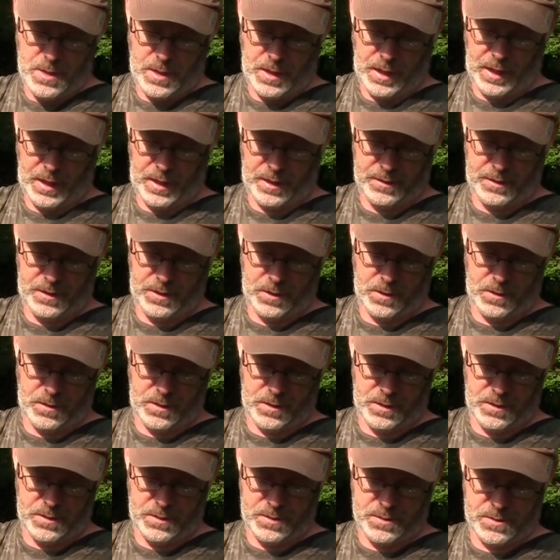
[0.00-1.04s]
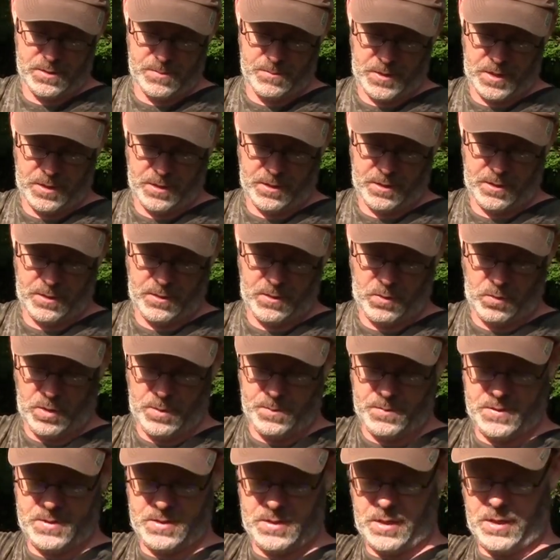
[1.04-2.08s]
And here is my grip
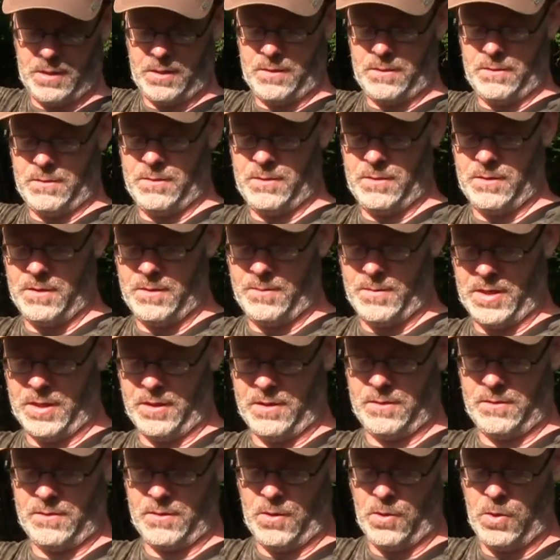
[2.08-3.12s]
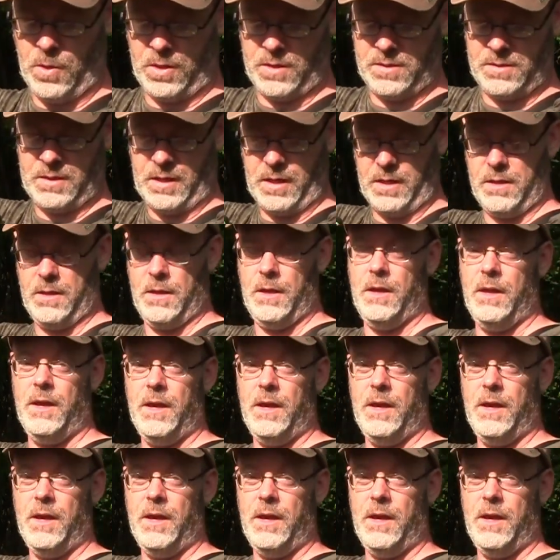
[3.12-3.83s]
set, my hook set.